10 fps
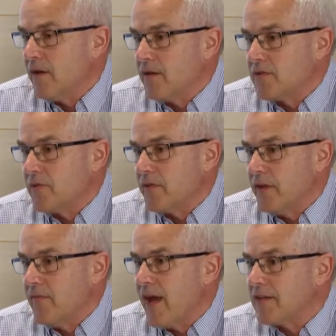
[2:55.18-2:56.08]
So
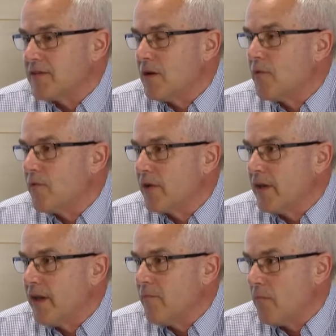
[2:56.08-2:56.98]
in that summer, we're
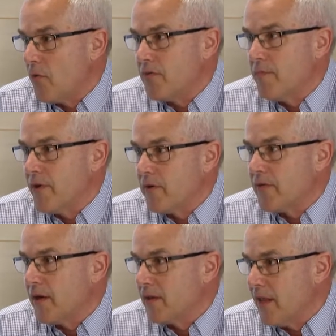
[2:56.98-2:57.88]
going to have both the
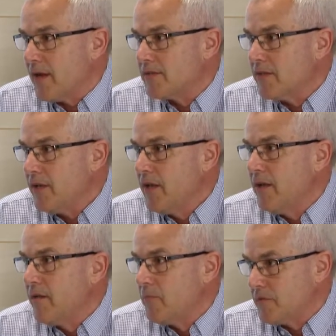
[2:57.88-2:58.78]
Marathon Classic,
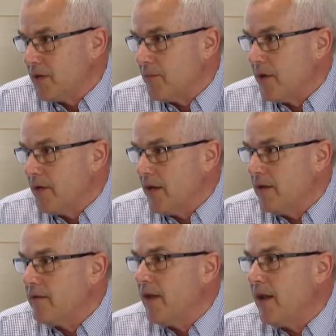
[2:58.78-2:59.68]
presented by
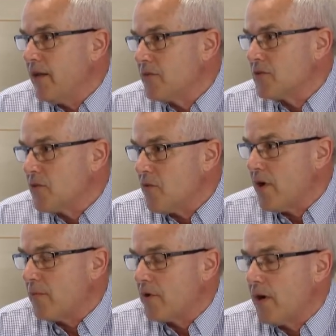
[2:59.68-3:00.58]
Dana, and the
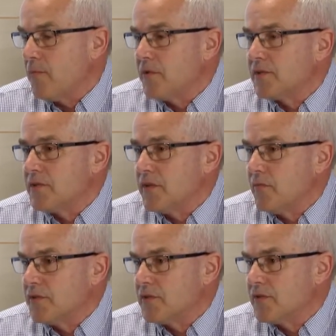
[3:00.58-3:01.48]
Solheim Cup, which